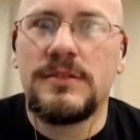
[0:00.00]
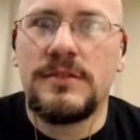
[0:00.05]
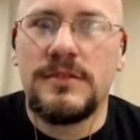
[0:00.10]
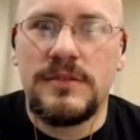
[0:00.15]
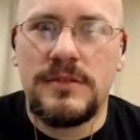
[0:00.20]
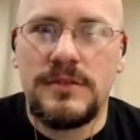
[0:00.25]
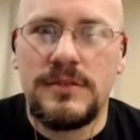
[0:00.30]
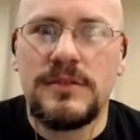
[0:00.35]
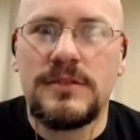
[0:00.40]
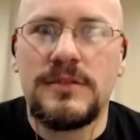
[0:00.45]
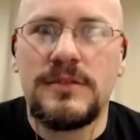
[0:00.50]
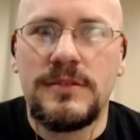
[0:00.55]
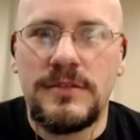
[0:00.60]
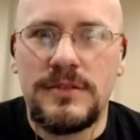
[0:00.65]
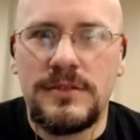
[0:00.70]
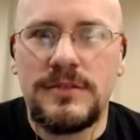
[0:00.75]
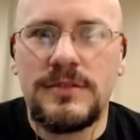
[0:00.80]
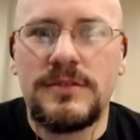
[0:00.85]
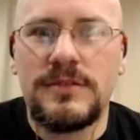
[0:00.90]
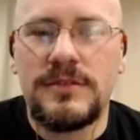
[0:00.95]

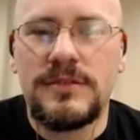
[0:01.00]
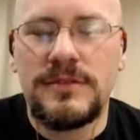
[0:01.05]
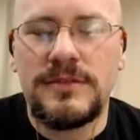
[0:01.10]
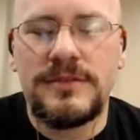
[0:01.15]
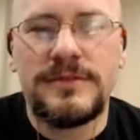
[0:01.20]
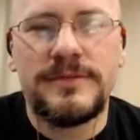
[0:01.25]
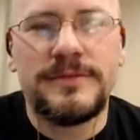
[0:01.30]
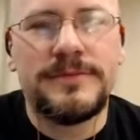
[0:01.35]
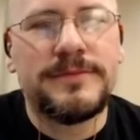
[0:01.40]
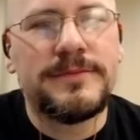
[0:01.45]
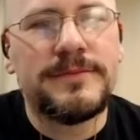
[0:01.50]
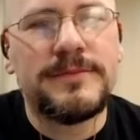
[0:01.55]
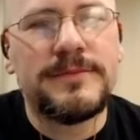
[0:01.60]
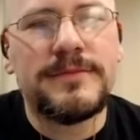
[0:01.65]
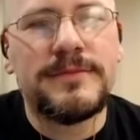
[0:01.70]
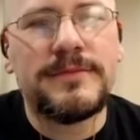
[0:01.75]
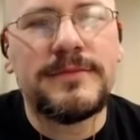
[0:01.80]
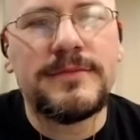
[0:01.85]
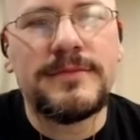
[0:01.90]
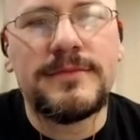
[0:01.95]

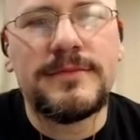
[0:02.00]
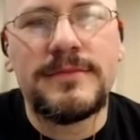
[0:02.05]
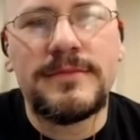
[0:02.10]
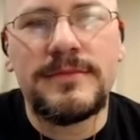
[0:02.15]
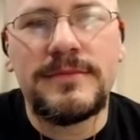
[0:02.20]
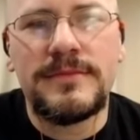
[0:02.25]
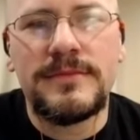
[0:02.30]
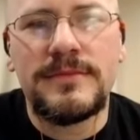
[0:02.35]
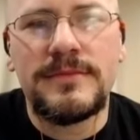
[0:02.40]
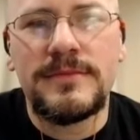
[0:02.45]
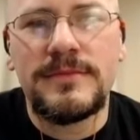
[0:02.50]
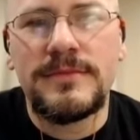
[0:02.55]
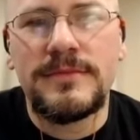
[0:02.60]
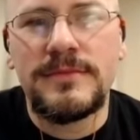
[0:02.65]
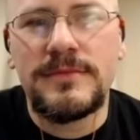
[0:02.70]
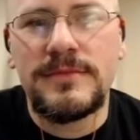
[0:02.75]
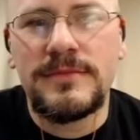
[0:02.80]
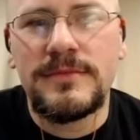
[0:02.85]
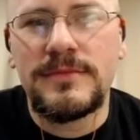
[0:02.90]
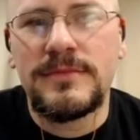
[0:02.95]

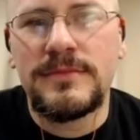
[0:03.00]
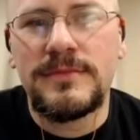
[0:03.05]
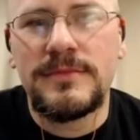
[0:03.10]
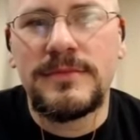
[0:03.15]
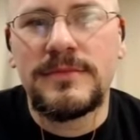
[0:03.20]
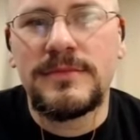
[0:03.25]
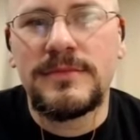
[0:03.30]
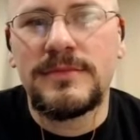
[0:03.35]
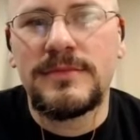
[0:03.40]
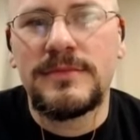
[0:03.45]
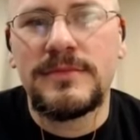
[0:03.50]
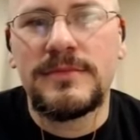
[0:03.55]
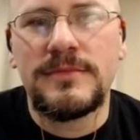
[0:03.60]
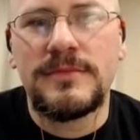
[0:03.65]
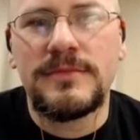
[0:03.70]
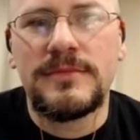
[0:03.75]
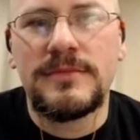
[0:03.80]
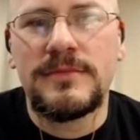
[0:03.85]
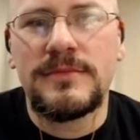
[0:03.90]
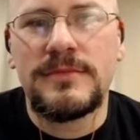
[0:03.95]

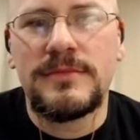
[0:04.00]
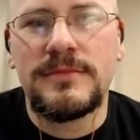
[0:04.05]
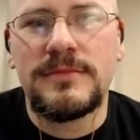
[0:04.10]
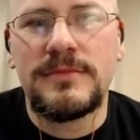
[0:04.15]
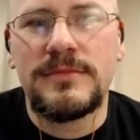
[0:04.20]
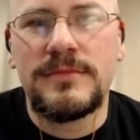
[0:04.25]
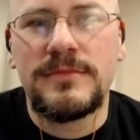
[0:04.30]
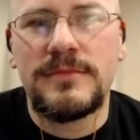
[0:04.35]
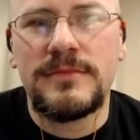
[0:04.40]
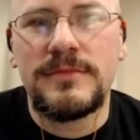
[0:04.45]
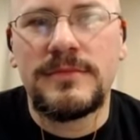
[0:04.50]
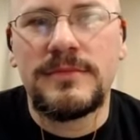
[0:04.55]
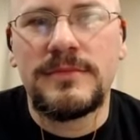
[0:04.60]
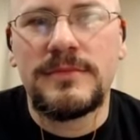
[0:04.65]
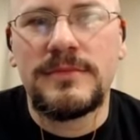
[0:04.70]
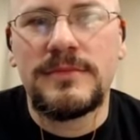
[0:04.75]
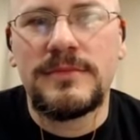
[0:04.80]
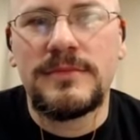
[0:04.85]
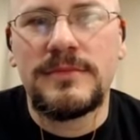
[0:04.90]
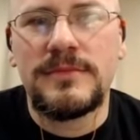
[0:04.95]

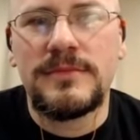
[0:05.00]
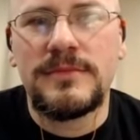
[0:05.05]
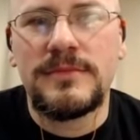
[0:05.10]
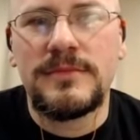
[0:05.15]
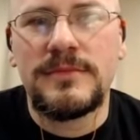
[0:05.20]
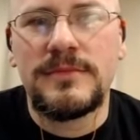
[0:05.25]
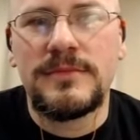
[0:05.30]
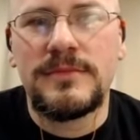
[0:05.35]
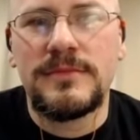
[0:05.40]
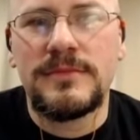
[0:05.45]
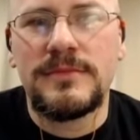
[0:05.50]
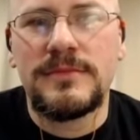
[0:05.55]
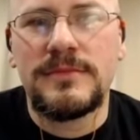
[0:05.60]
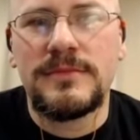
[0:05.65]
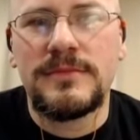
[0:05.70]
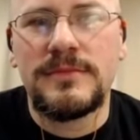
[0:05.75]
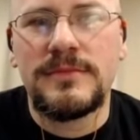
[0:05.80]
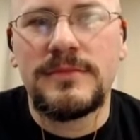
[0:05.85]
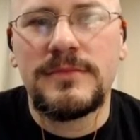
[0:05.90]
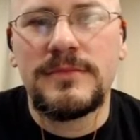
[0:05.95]

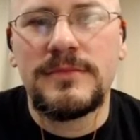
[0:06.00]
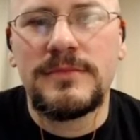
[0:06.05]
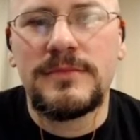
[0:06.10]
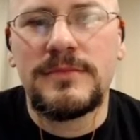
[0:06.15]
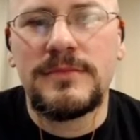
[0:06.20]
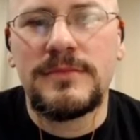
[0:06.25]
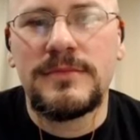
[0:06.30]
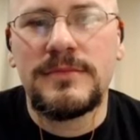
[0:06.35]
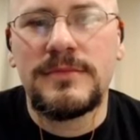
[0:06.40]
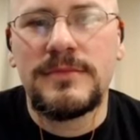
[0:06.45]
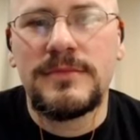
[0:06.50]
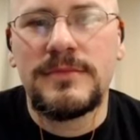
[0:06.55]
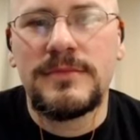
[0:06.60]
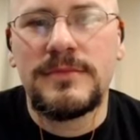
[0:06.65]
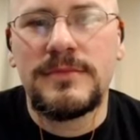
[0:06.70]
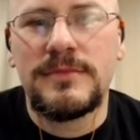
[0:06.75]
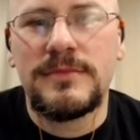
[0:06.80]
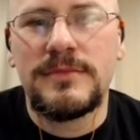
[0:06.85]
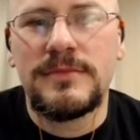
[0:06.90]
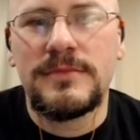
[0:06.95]

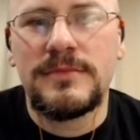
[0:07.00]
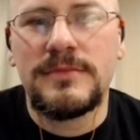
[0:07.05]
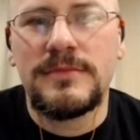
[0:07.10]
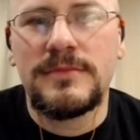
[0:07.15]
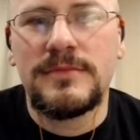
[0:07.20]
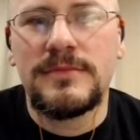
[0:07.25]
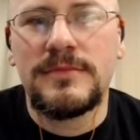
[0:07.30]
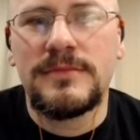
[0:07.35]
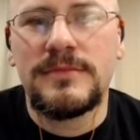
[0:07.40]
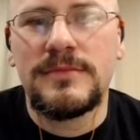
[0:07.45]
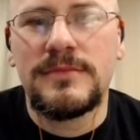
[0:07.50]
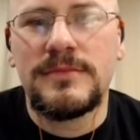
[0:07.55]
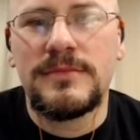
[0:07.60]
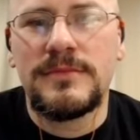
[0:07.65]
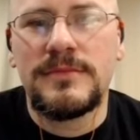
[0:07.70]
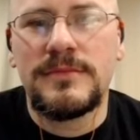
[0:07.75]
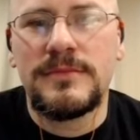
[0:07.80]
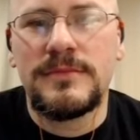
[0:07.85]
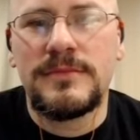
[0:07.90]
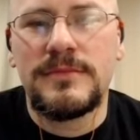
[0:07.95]
No words are spoken by the person on screen.